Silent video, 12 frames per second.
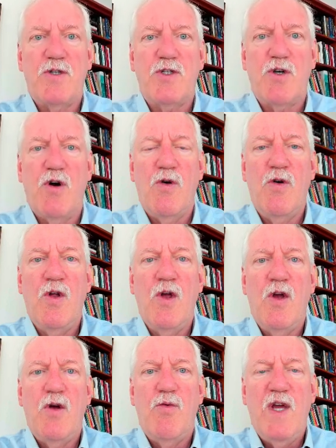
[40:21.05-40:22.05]
So
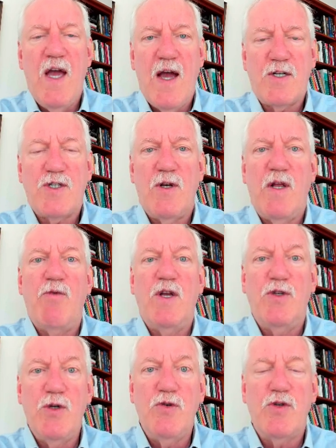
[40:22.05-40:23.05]
we actually
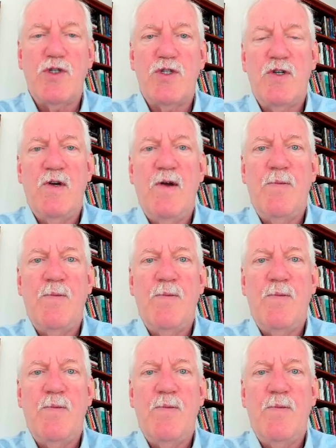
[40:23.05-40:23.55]
reduce